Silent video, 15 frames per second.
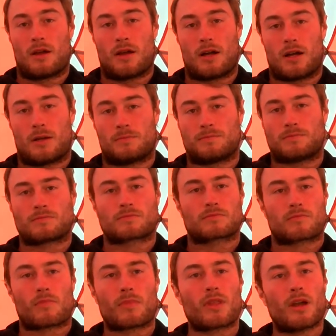And
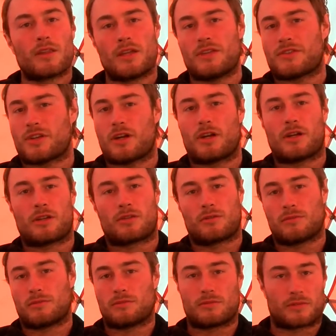these are
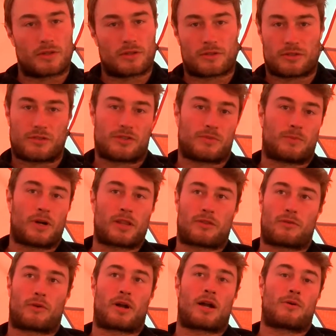spread
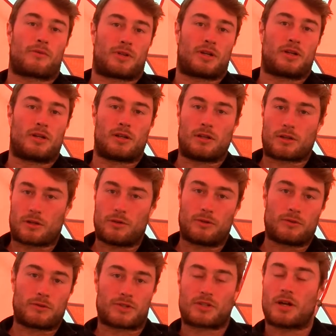throughout the
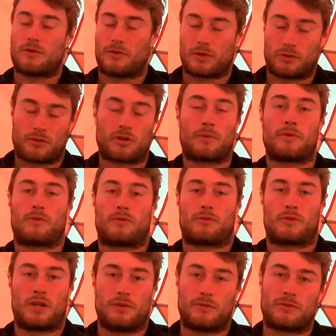lagoonal stuff and on top of the
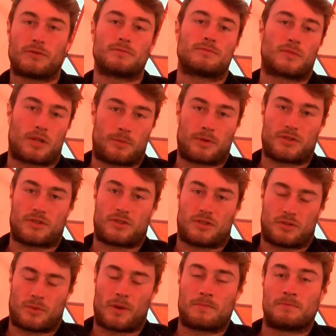reef deposits
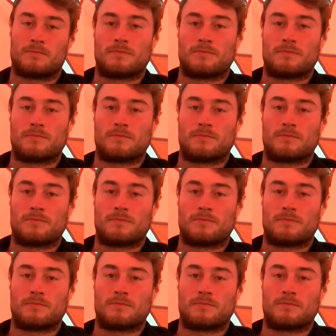as well.